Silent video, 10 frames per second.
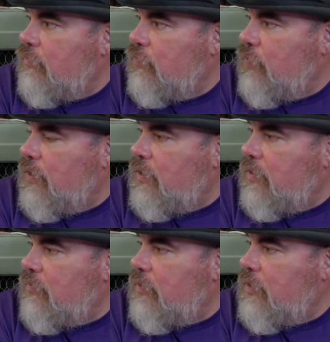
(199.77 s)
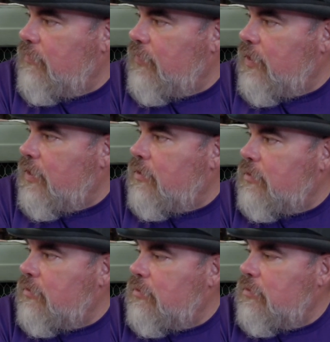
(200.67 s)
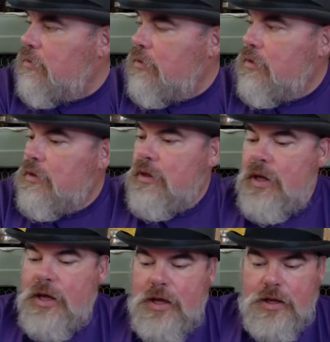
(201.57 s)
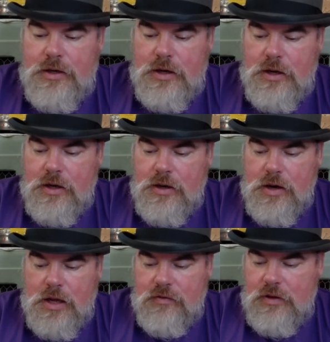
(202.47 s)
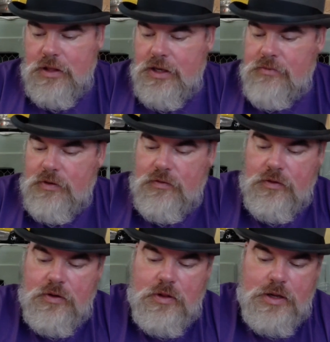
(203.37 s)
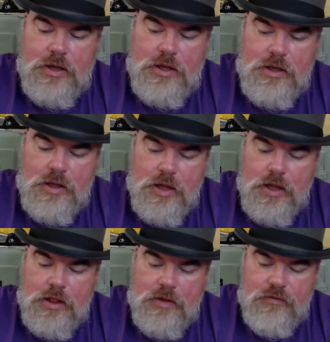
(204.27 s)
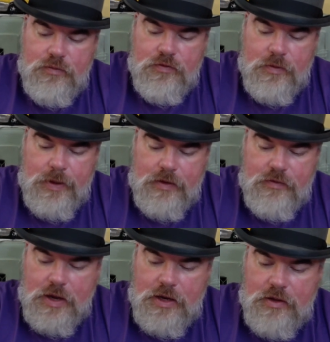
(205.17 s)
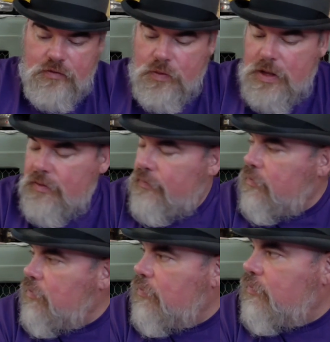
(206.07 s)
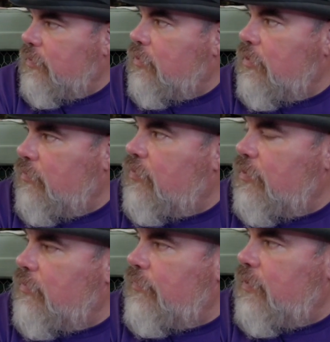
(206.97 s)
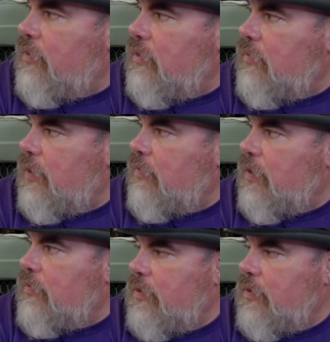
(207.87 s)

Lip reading: Really, really funny. And nice, clean material, and he lives with some anxiety as well, so it was a good fit all the way around.